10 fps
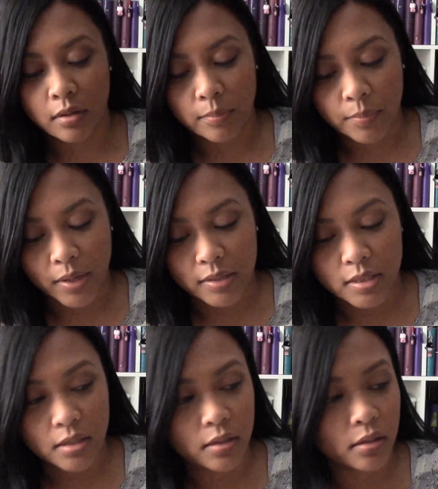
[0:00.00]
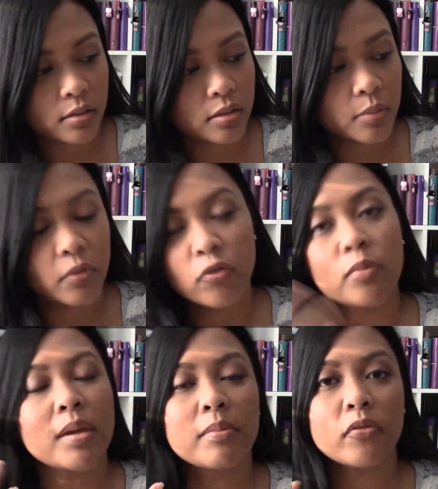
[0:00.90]
But some of you
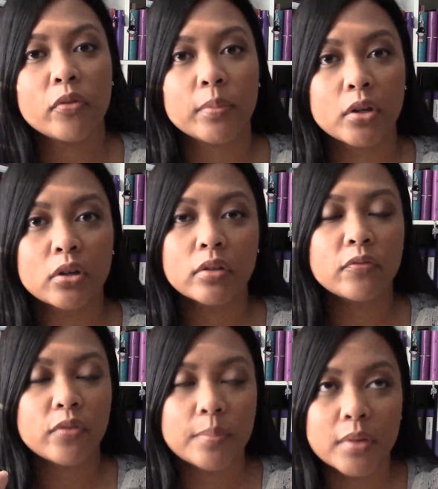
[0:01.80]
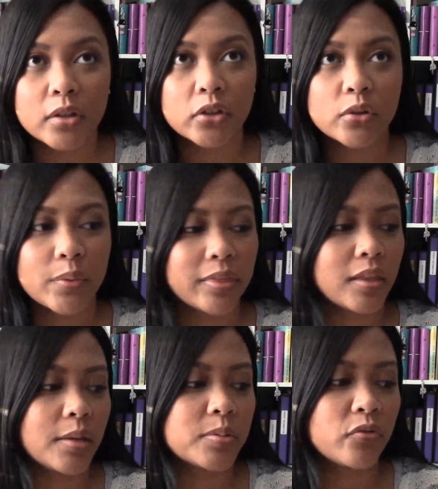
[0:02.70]
may be familiar with
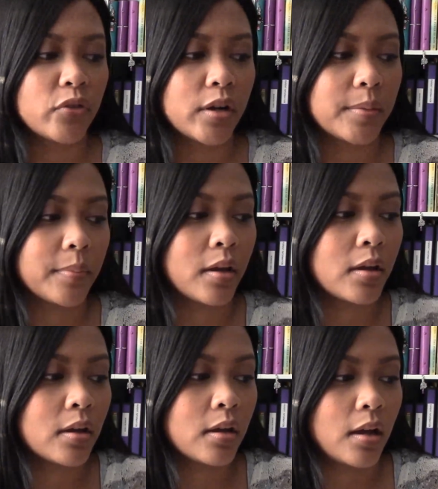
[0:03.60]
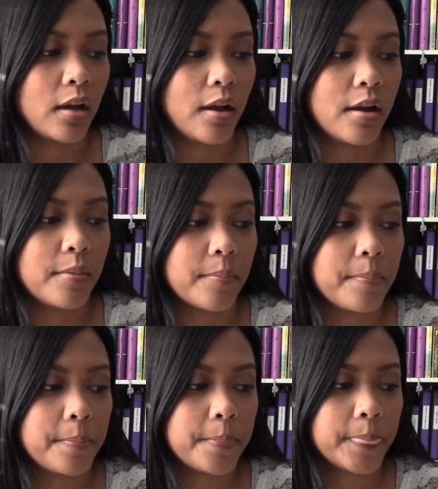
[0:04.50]
nibs from
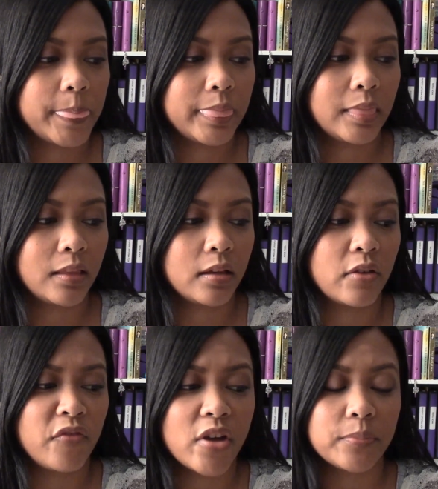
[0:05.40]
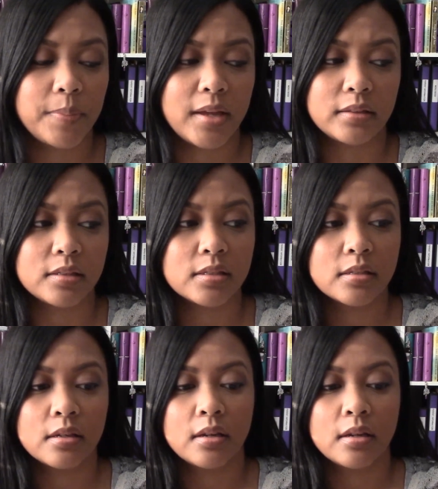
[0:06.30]
fountain pens.